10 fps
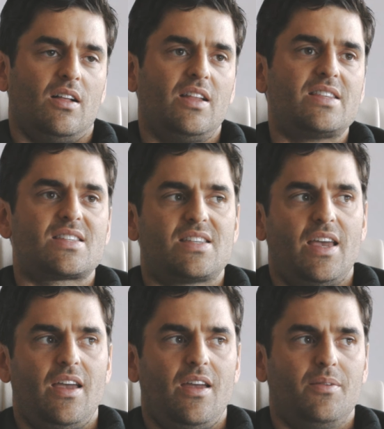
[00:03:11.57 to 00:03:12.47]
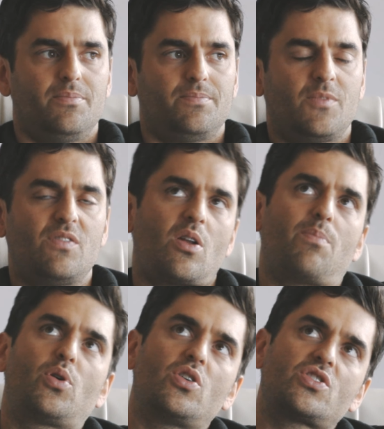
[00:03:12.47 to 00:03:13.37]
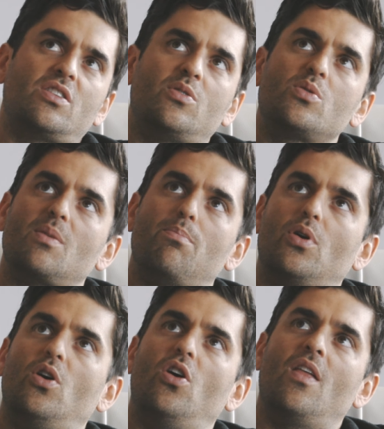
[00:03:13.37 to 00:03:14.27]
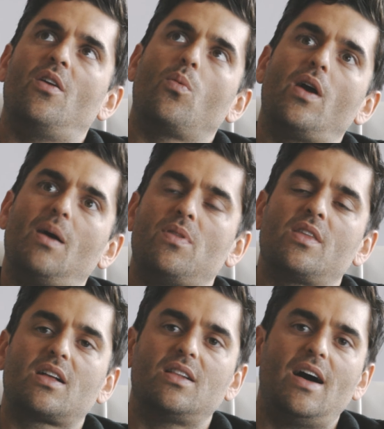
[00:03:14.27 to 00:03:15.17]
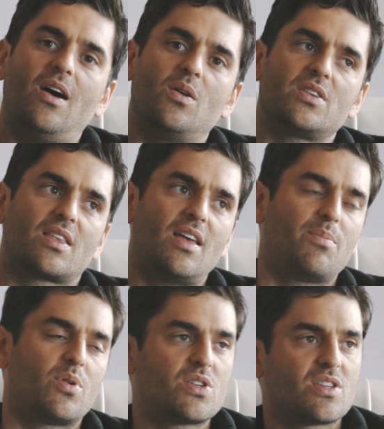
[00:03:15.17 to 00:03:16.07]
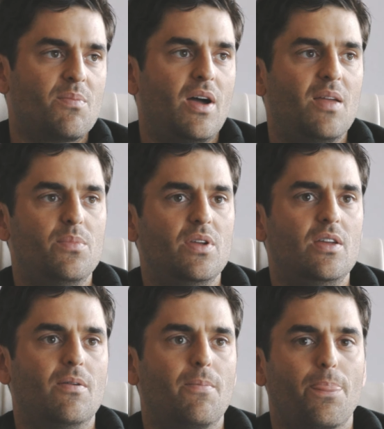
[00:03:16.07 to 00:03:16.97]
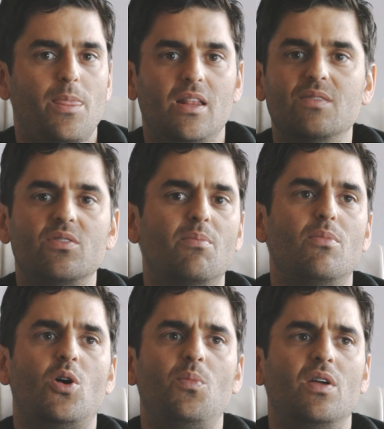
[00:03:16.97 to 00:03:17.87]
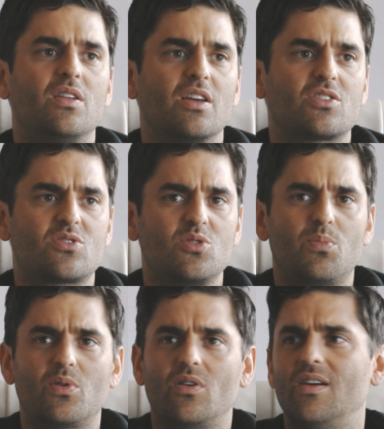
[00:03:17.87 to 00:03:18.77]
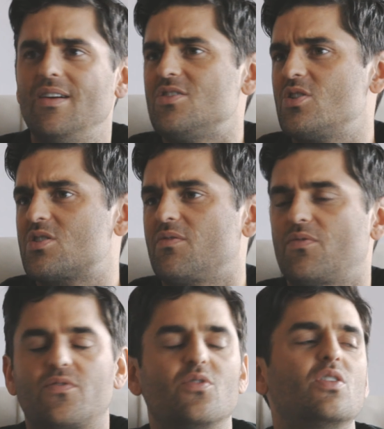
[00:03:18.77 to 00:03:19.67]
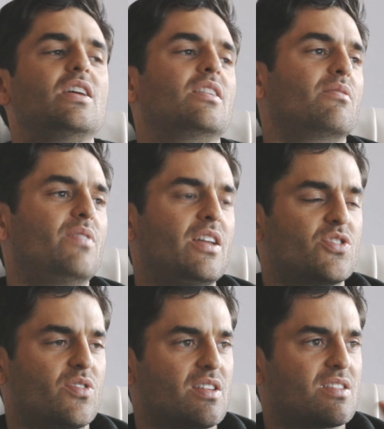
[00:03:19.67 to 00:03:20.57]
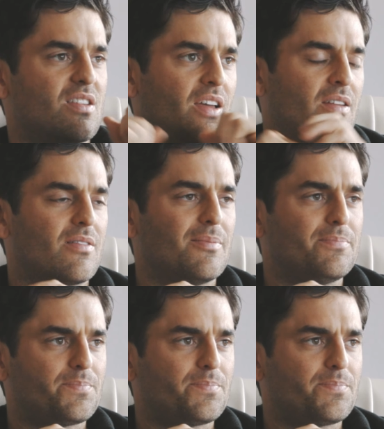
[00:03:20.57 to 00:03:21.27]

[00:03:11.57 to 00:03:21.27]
let's say you've got a person who's a bird and they're way up in the clouds. Like that person might be, they live in the moment, like super just free and adventurous, and